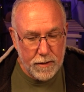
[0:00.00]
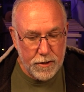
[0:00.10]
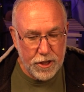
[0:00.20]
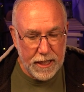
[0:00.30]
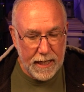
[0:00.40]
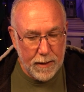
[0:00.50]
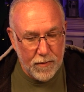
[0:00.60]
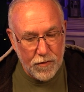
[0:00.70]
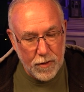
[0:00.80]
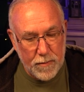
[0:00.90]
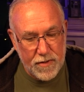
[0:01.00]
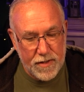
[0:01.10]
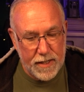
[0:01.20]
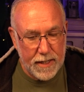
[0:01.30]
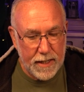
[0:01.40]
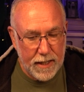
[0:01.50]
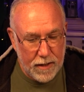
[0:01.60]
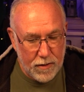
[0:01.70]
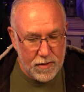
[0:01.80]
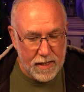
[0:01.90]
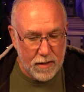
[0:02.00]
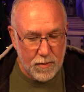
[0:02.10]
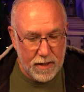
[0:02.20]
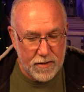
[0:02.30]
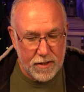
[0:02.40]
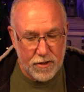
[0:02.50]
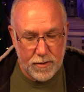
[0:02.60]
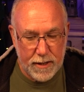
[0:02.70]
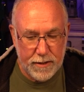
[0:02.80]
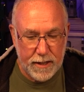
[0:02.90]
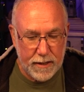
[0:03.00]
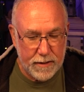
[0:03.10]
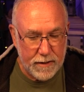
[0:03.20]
James from Sydney, New South Wales, Australia.